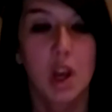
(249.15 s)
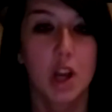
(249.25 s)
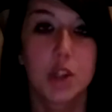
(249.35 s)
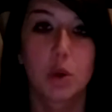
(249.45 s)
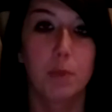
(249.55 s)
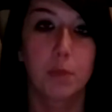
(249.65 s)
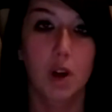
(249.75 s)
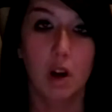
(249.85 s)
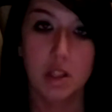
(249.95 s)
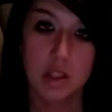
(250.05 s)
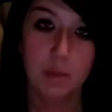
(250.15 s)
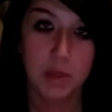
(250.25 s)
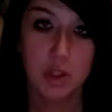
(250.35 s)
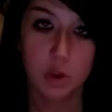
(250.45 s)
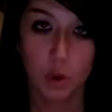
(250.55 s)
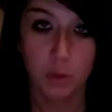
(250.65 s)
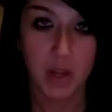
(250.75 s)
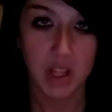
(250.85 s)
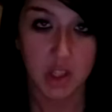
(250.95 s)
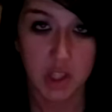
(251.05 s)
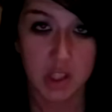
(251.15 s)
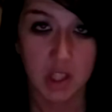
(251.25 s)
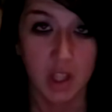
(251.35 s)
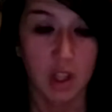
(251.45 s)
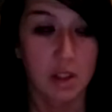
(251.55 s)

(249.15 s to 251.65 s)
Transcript: And so I'm constantly being told by agents,